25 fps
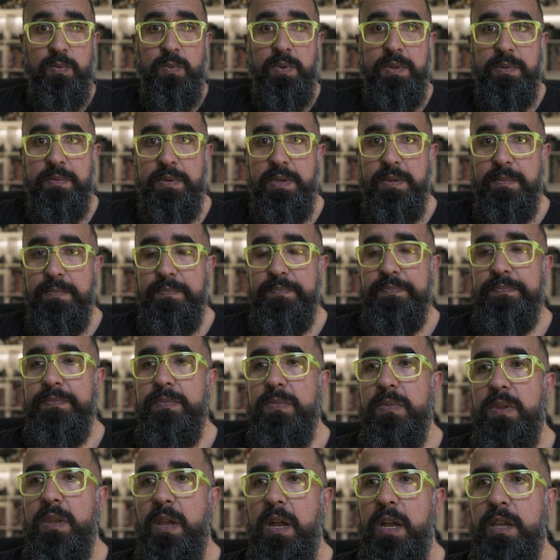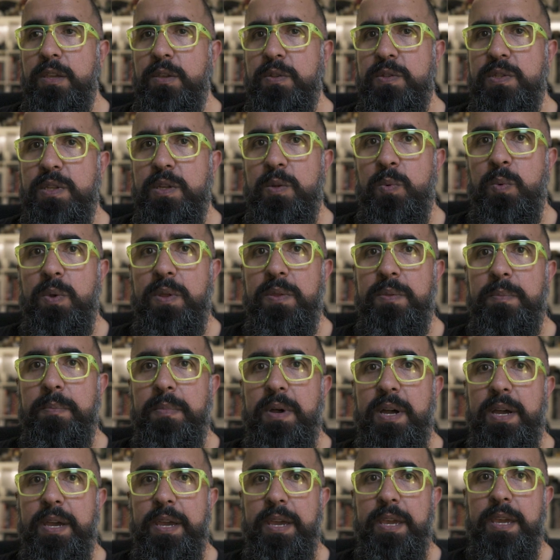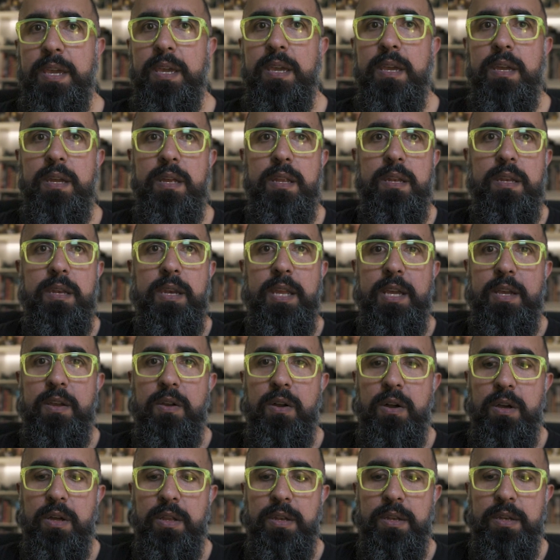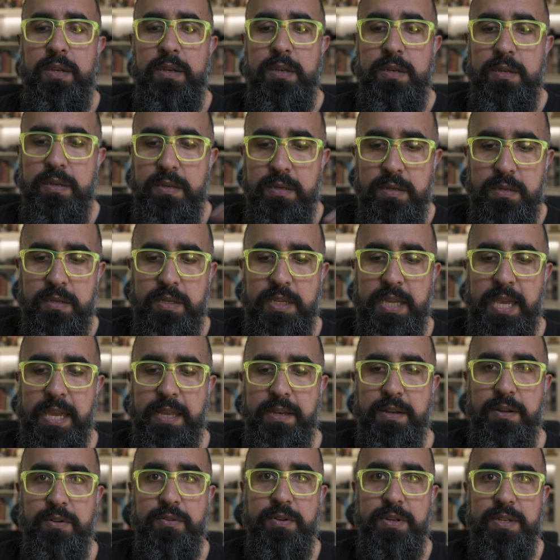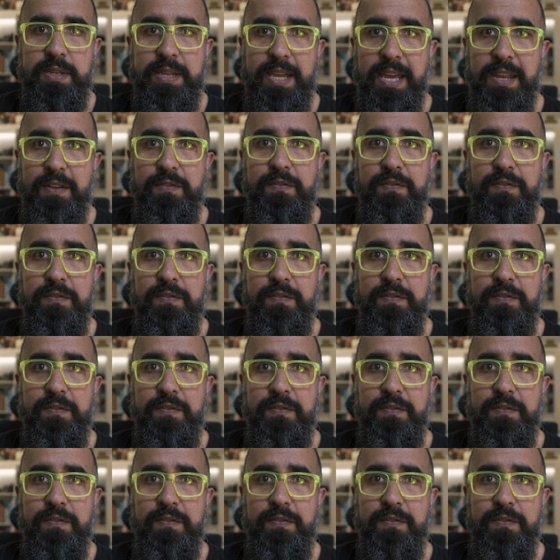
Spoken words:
with me. I used it with my Nikon D810